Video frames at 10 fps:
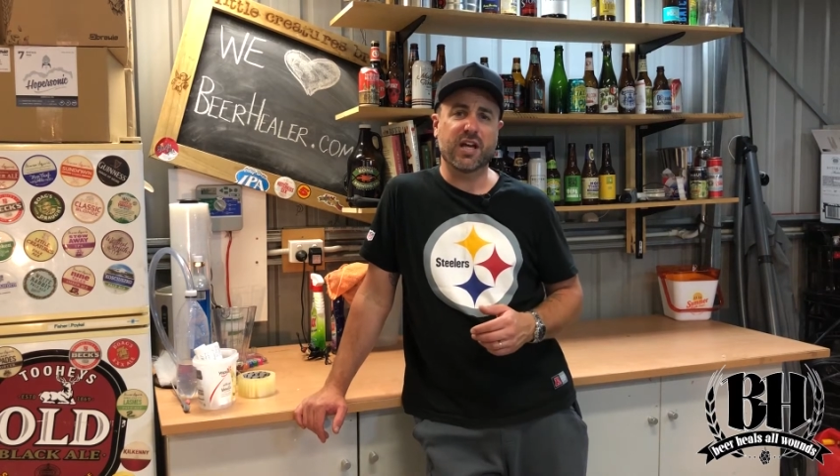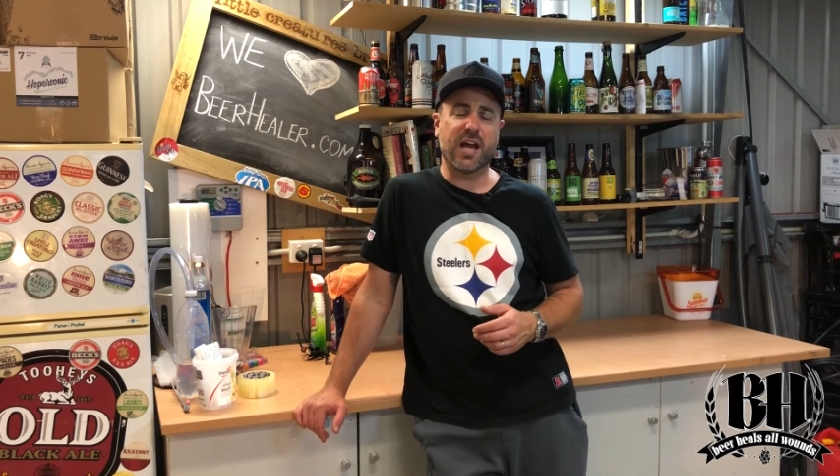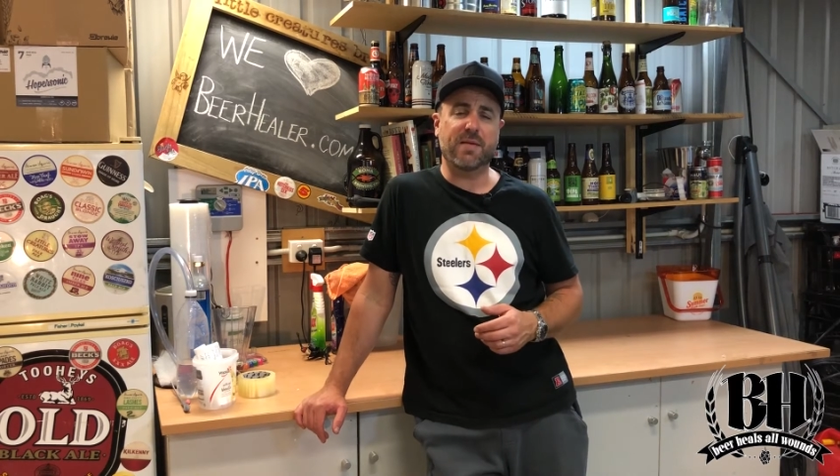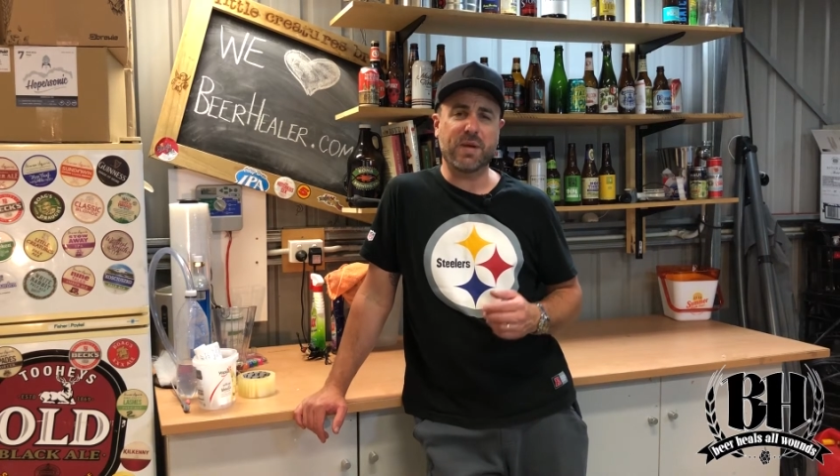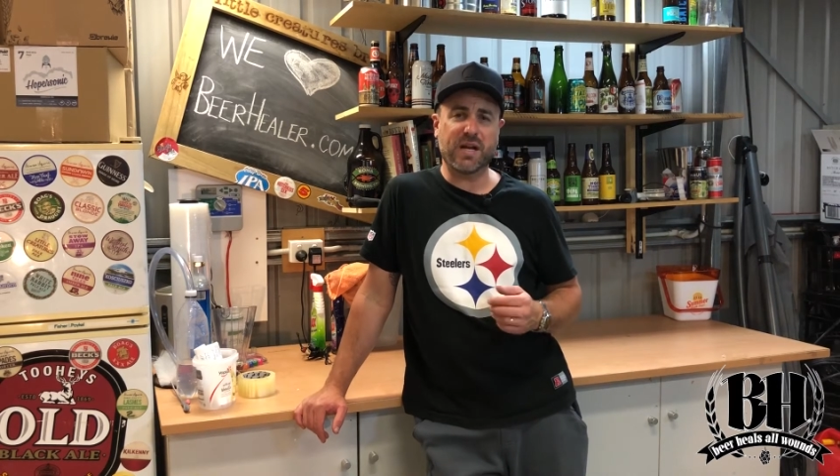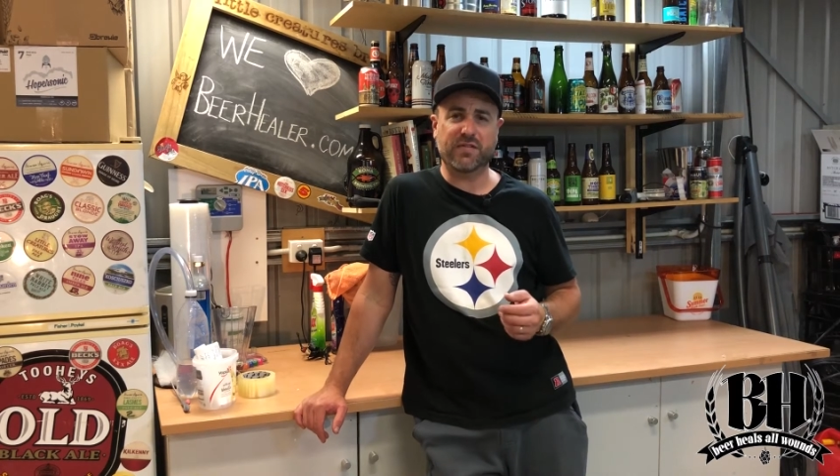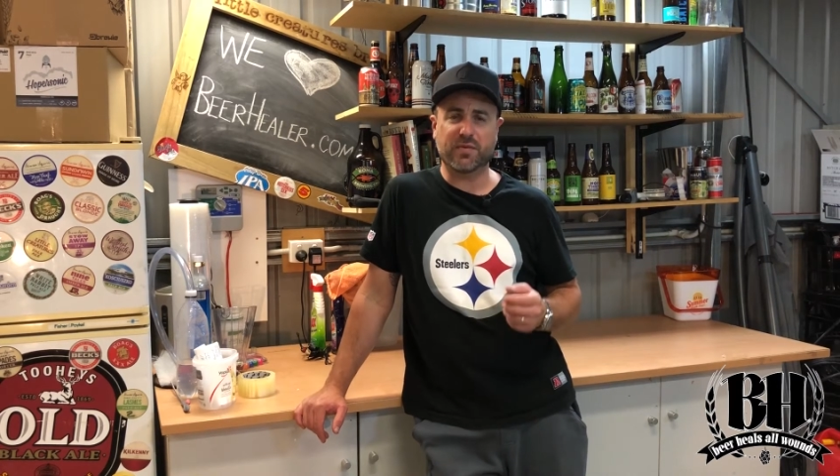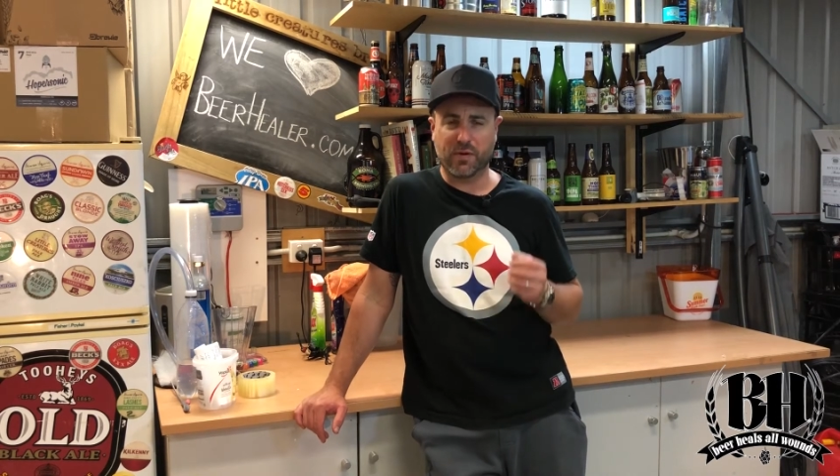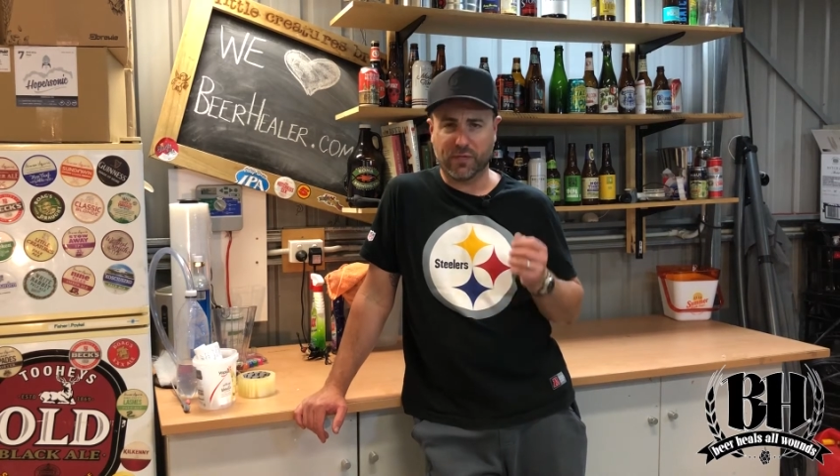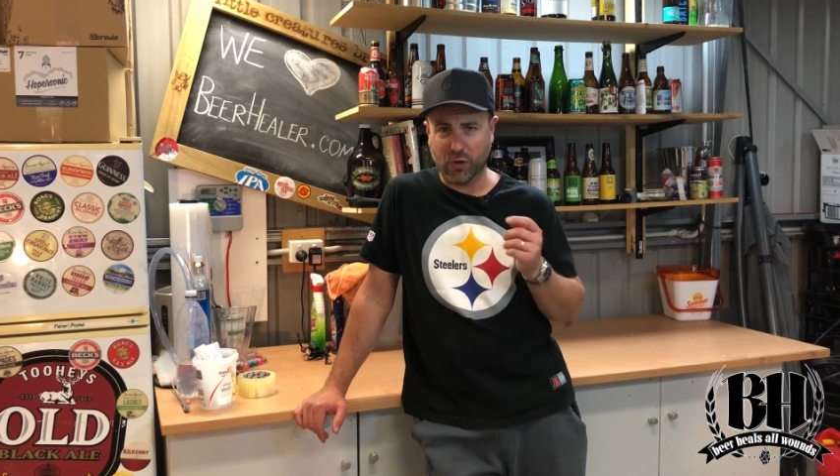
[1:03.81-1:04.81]
and many of
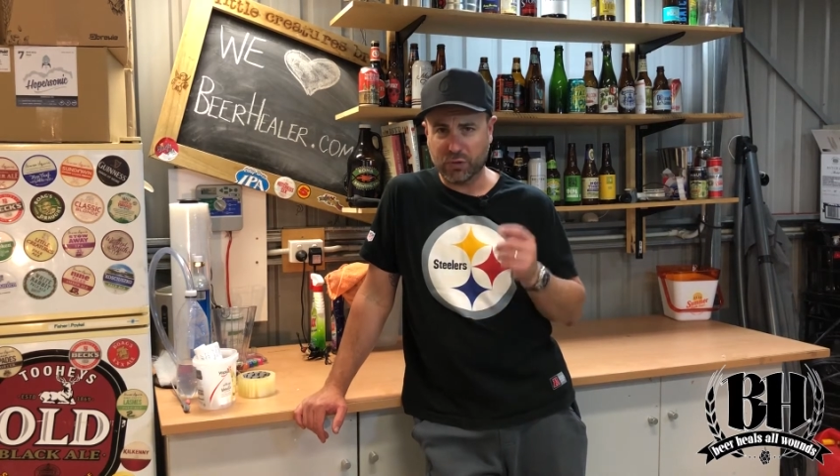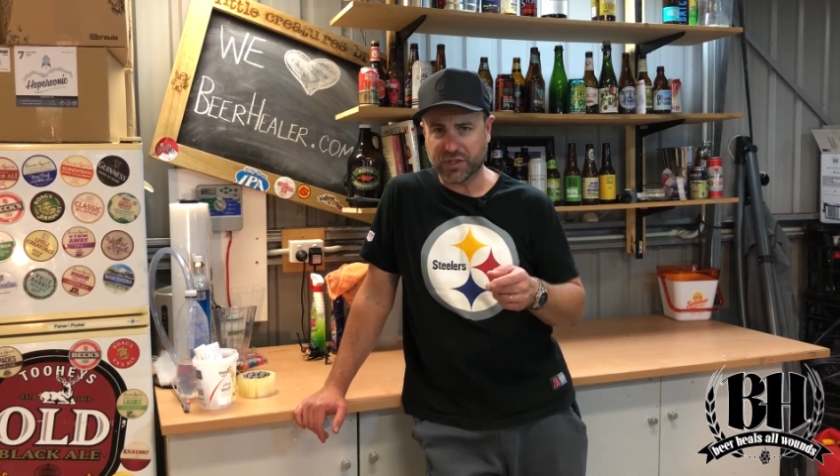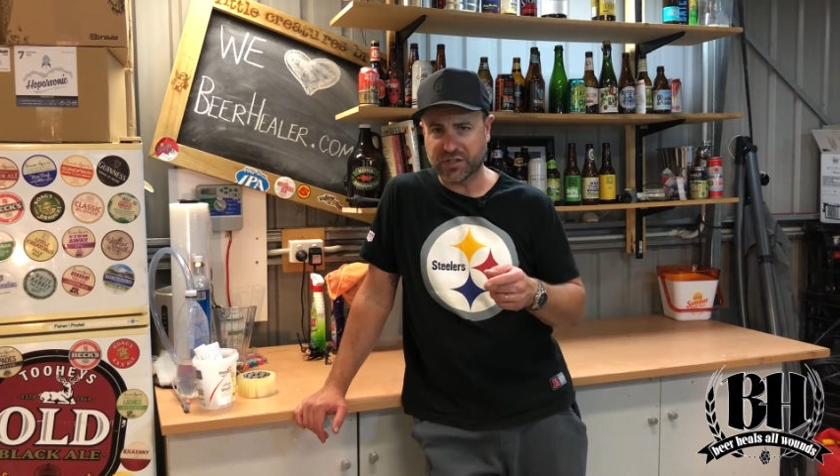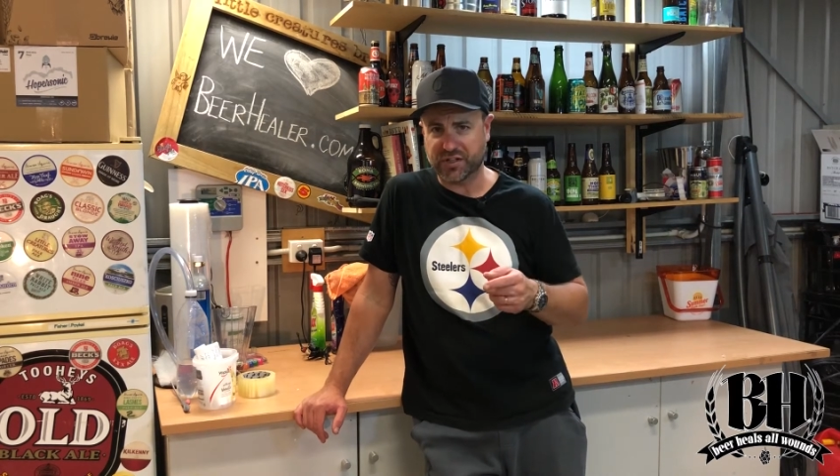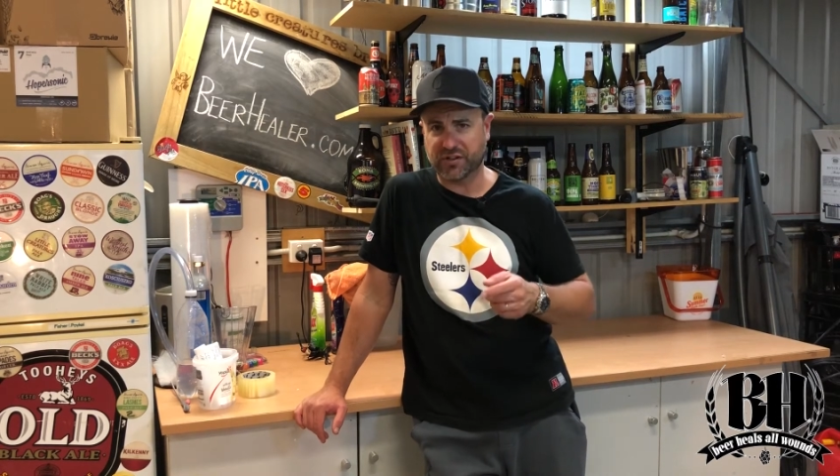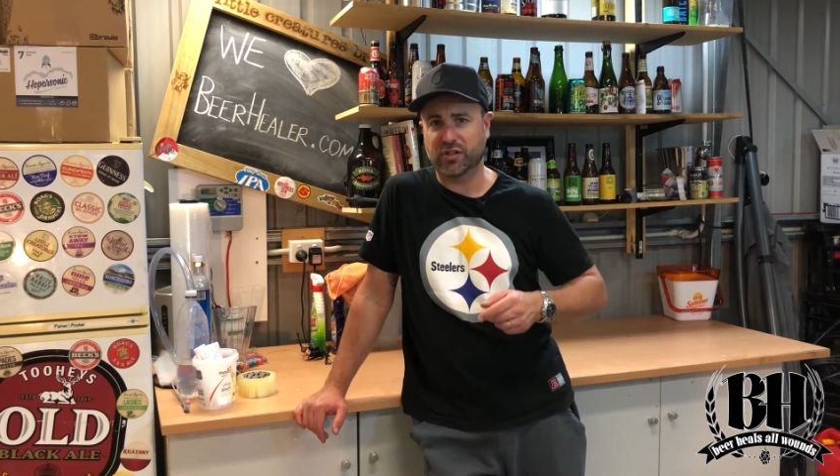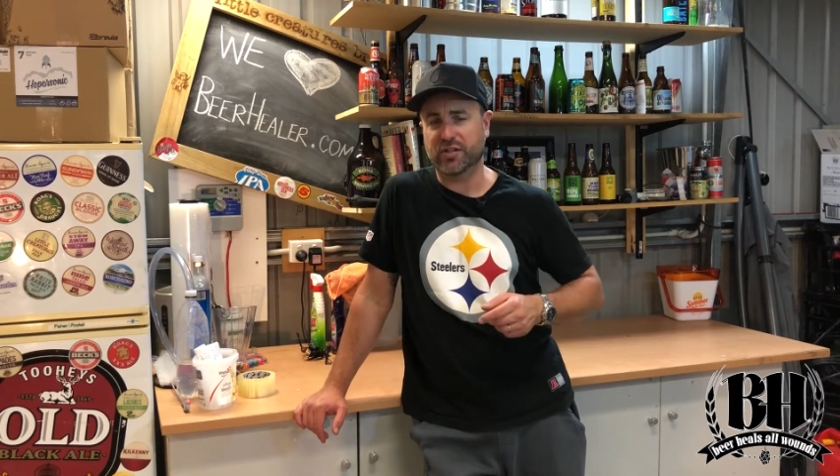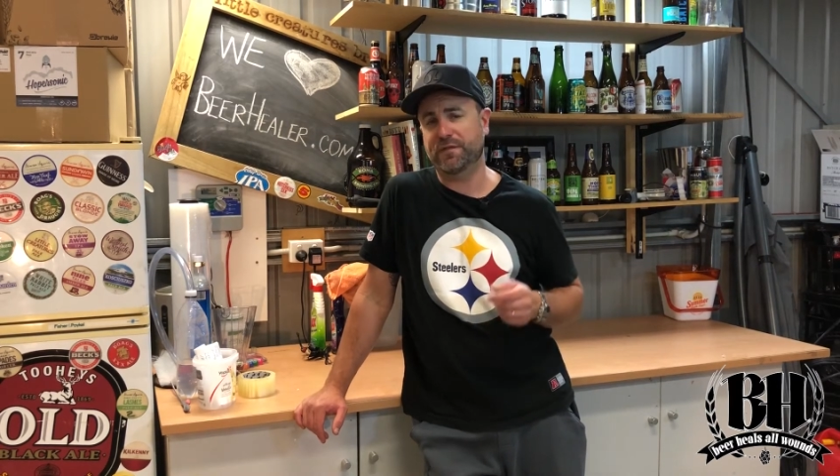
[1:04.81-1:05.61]
them have also said that on the